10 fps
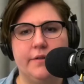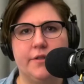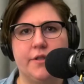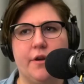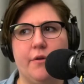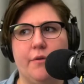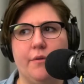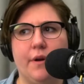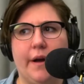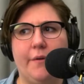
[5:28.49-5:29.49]

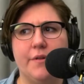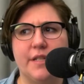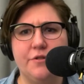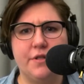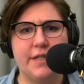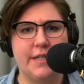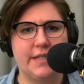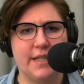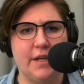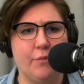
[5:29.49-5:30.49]
So I was interested to
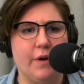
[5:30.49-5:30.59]
see